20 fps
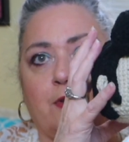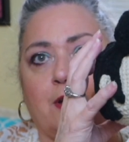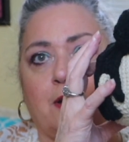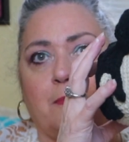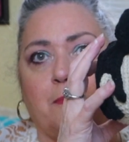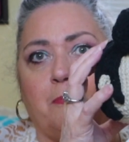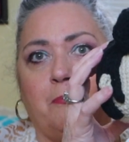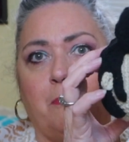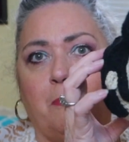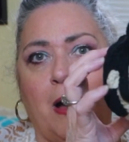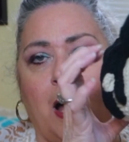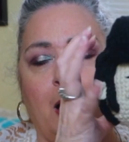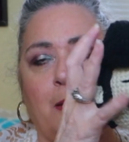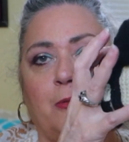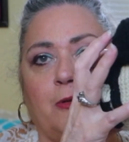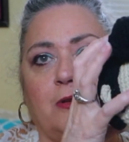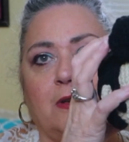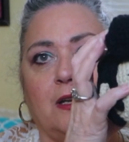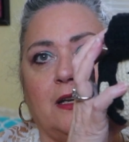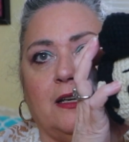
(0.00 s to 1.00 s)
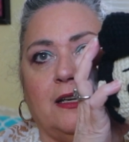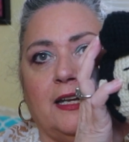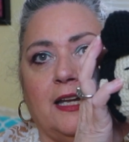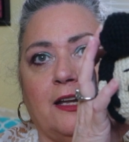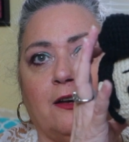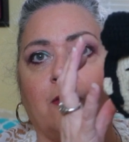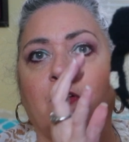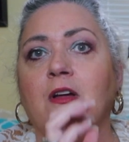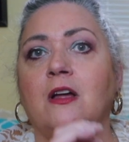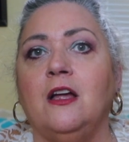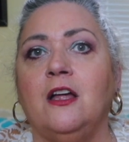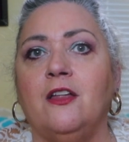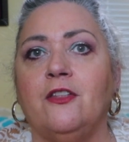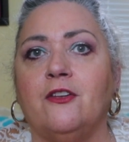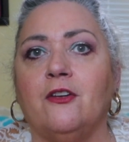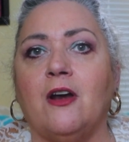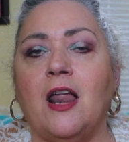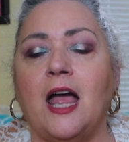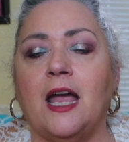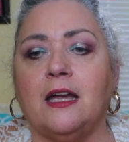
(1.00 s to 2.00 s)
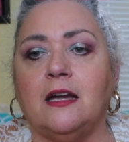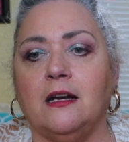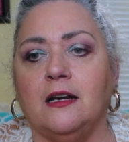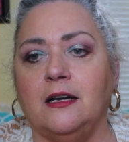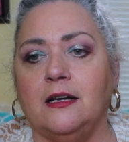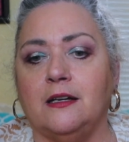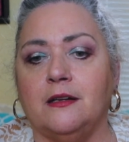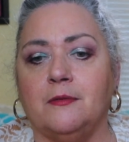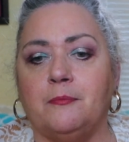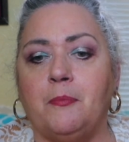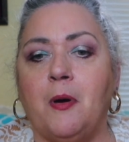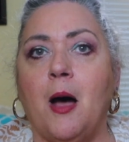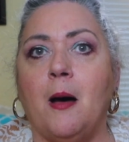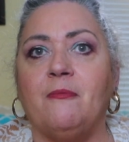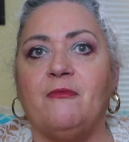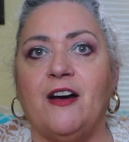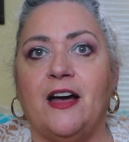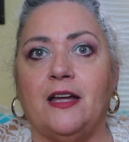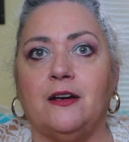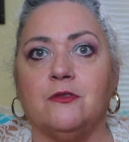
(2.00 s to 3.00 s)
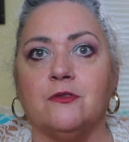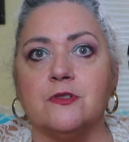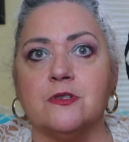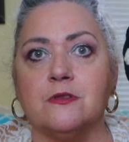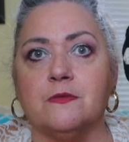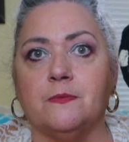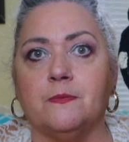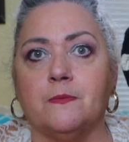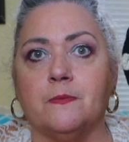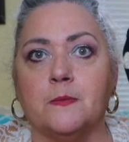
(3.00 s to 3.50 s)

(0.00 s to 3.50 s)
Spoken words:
they bobble a little. They're like pop vinyls.